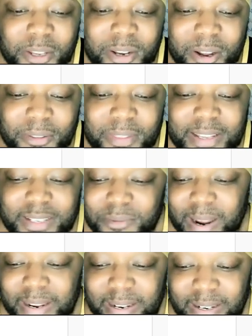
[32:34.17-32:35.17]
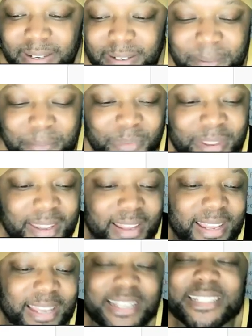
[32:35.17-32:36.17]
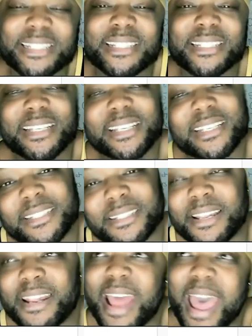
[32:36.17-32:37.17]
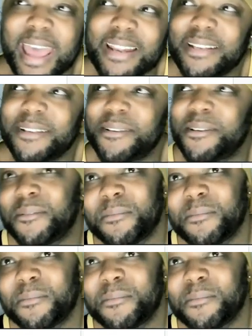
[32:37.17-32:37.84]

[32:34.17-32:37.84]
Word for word: You know, this right here is is not